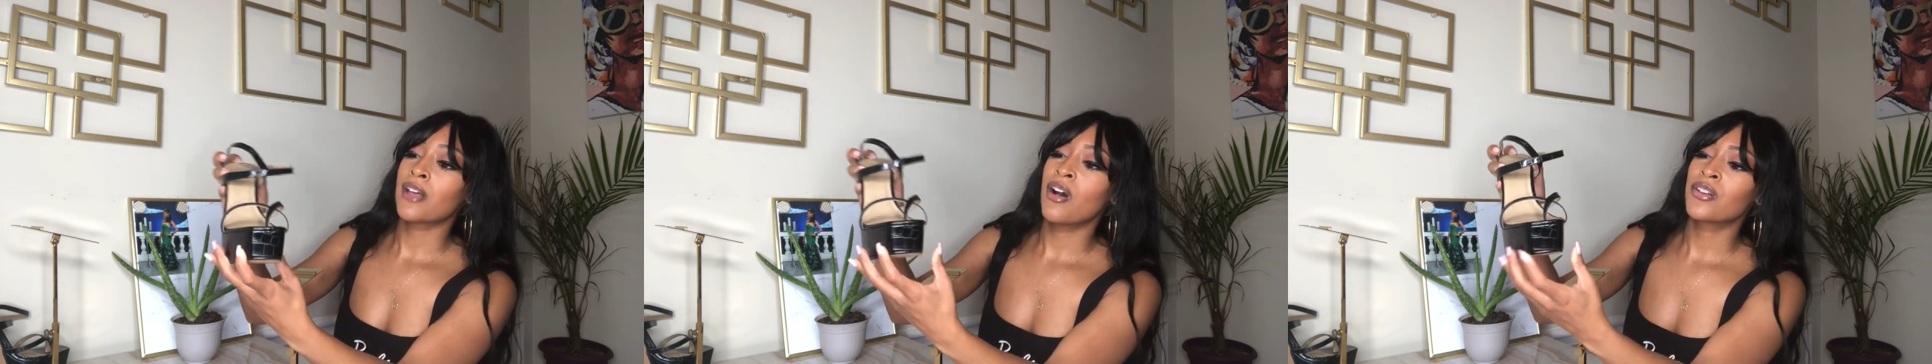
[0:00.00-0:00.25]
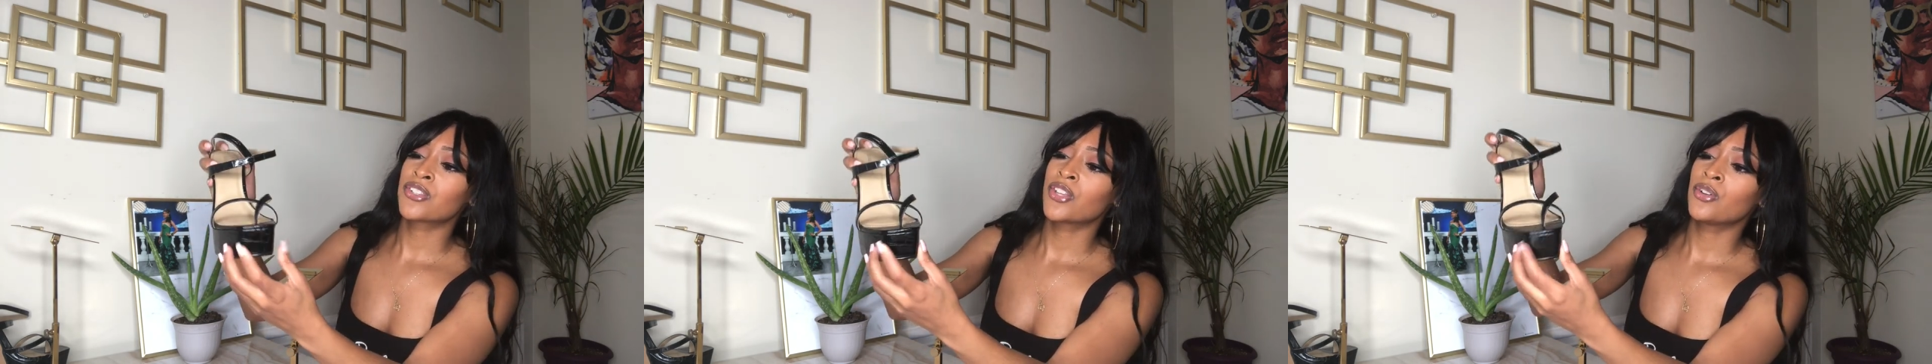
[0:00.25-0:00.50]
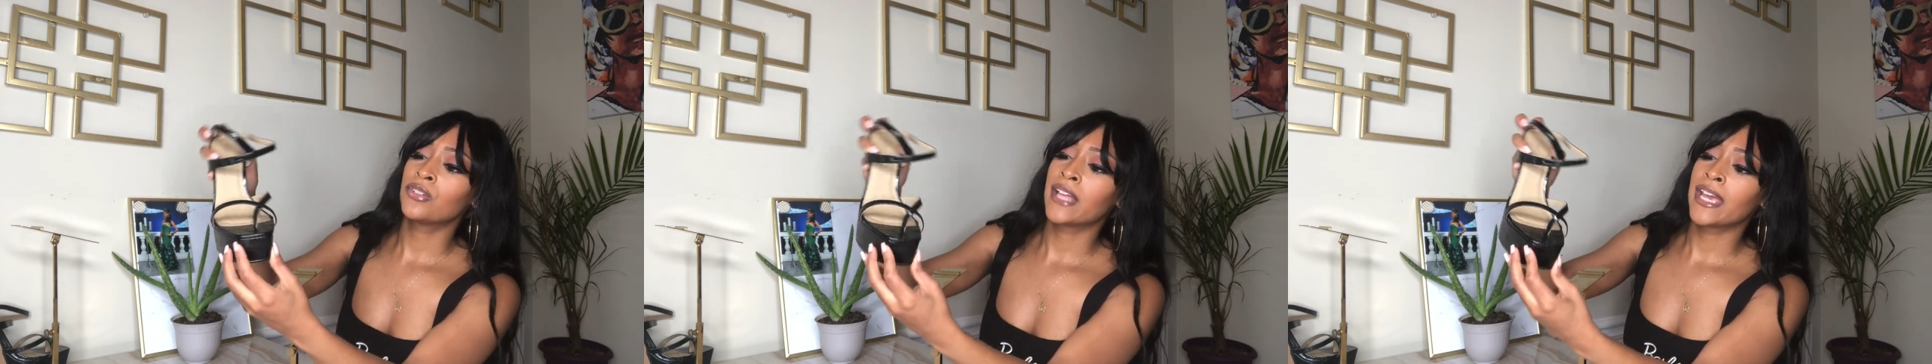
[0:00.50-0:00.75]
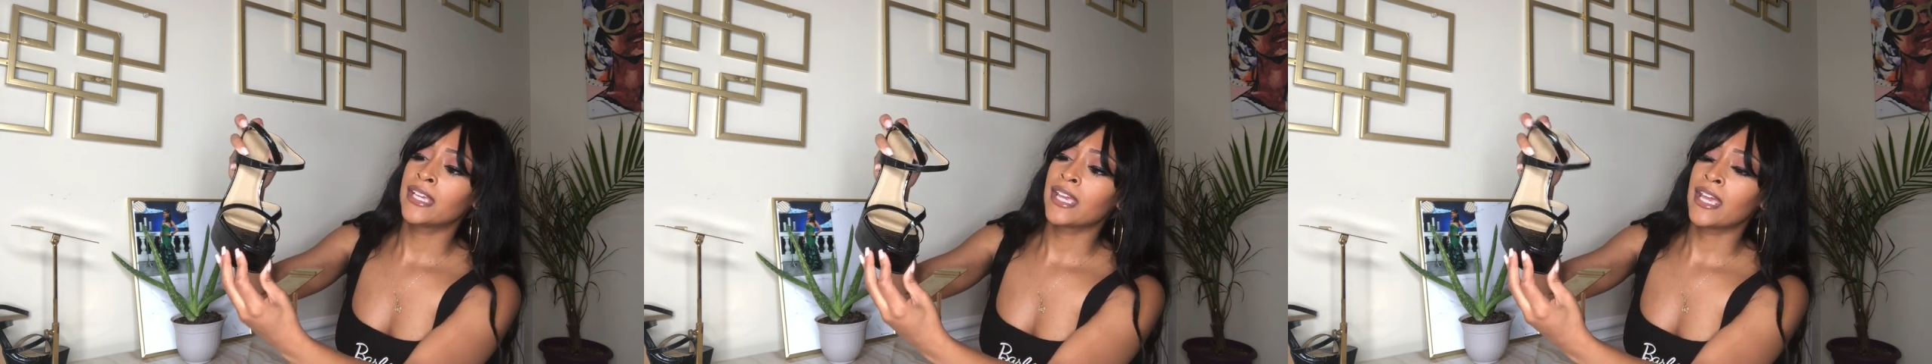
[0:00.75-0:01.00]
Also
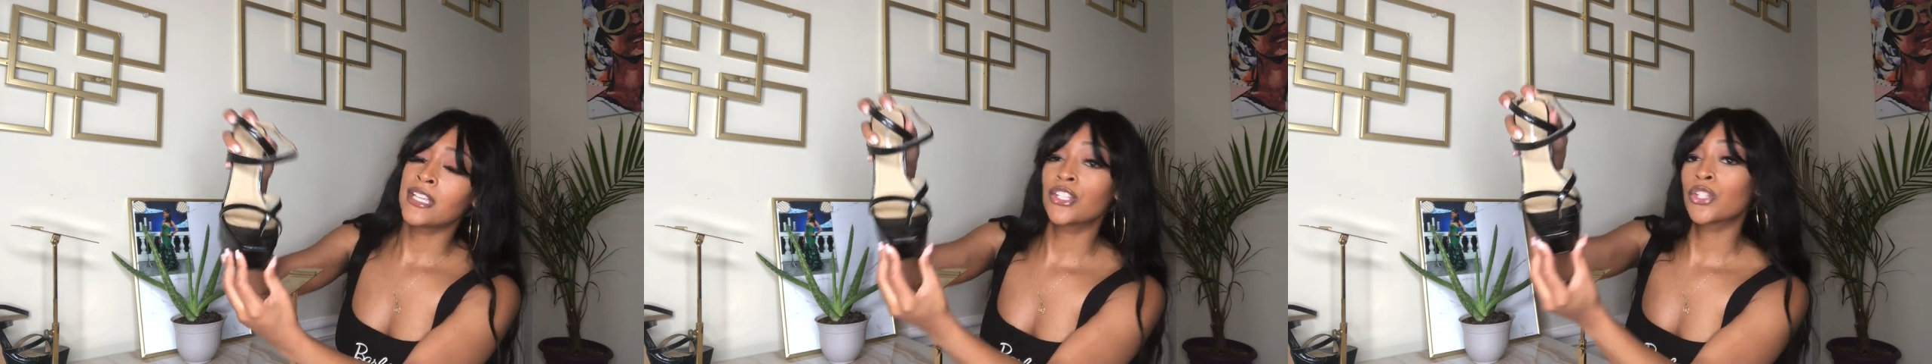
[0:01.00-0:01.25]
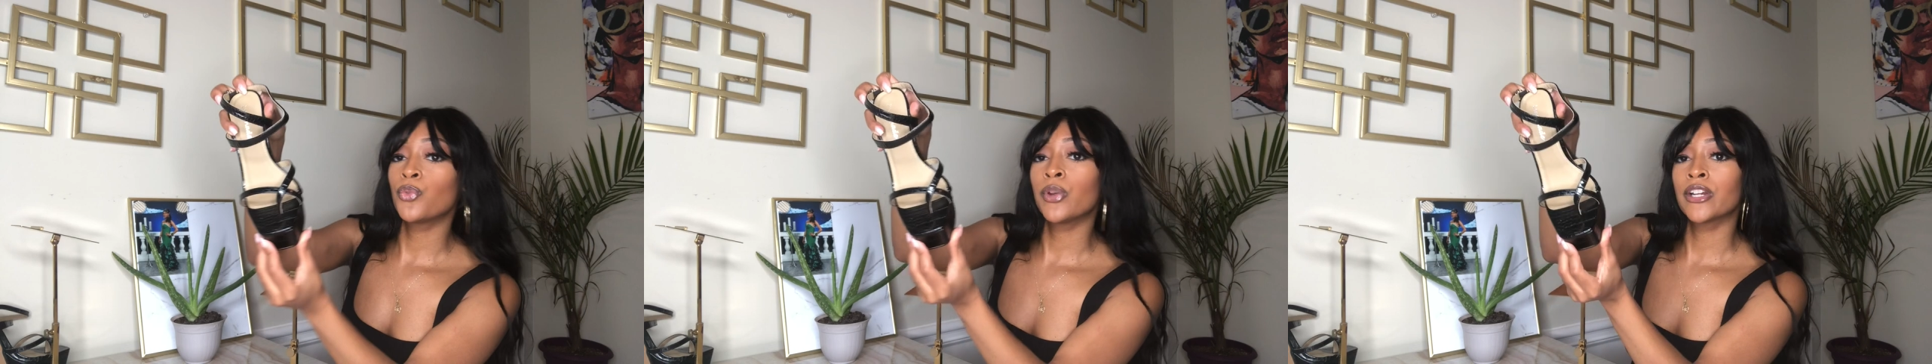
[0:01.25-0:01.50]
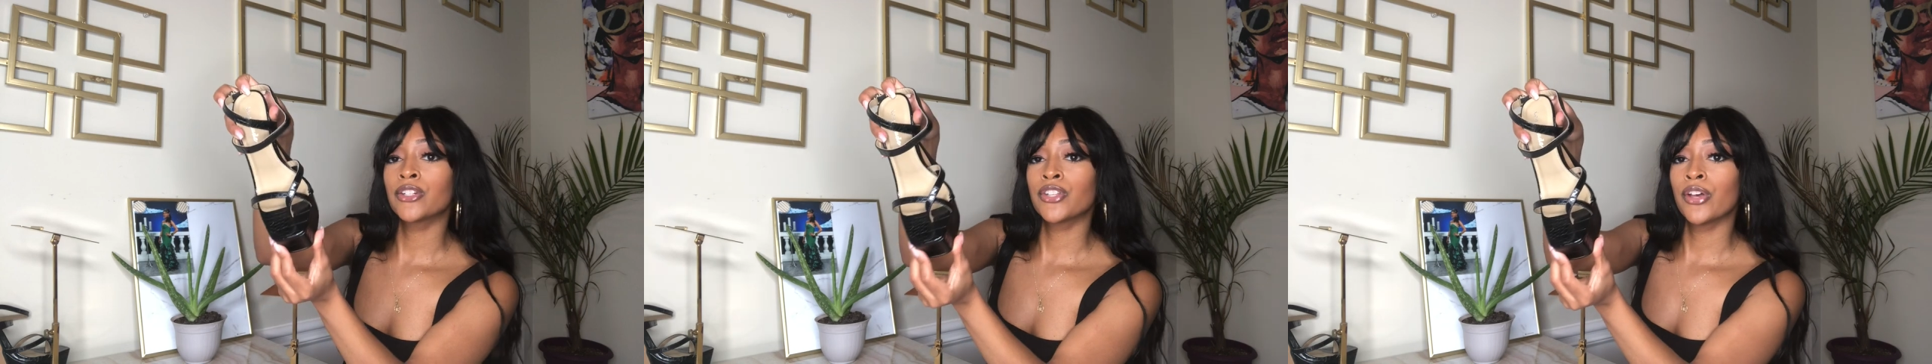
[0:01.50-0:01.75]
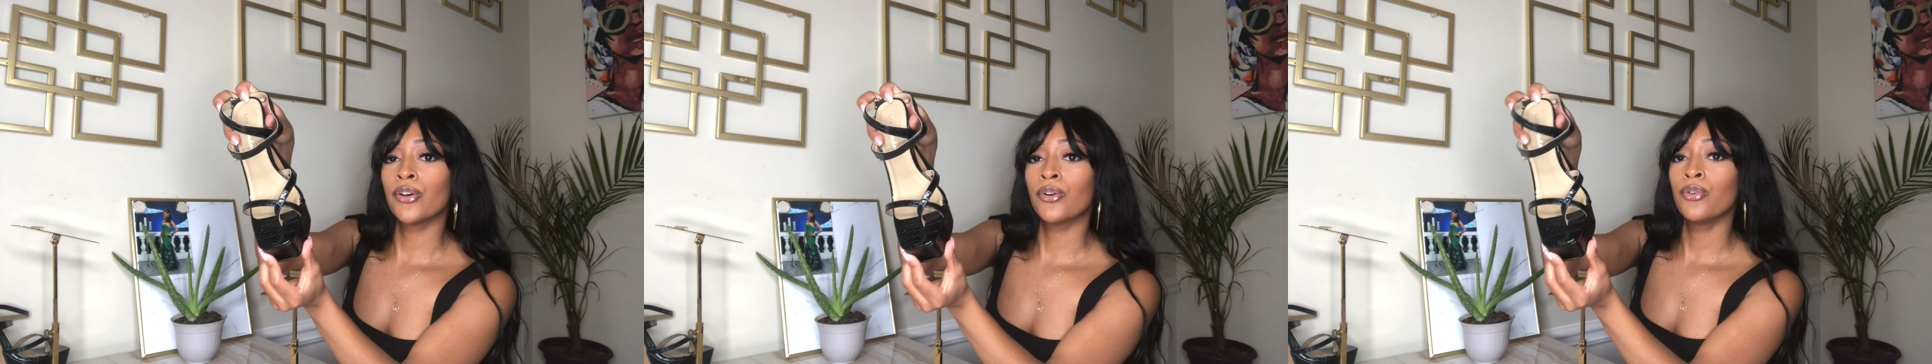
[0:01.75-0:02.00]
like a square
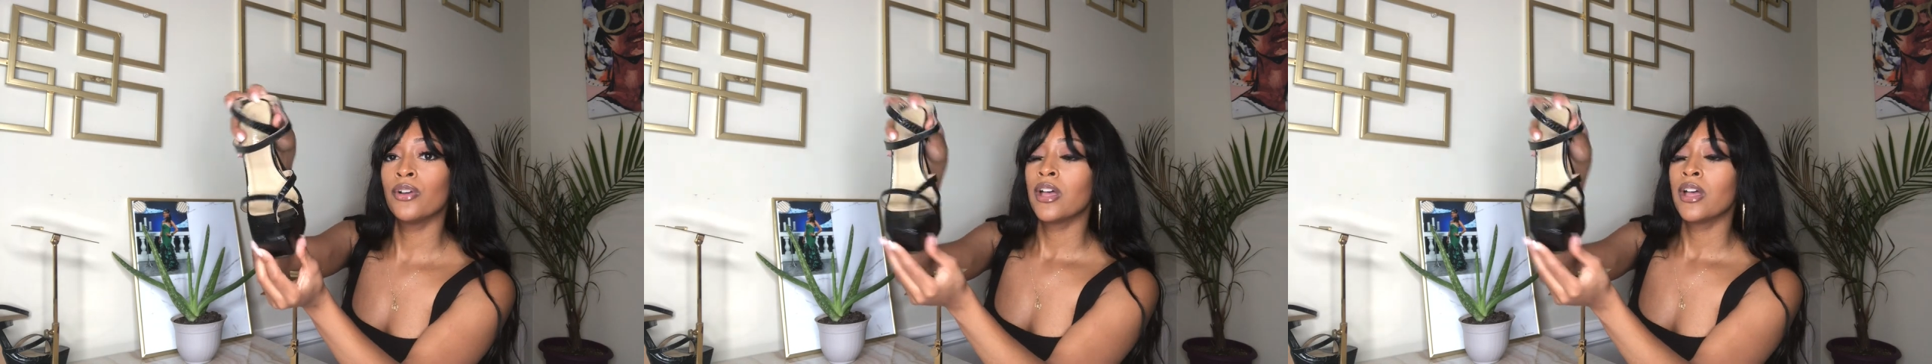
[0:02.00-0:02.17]
toe,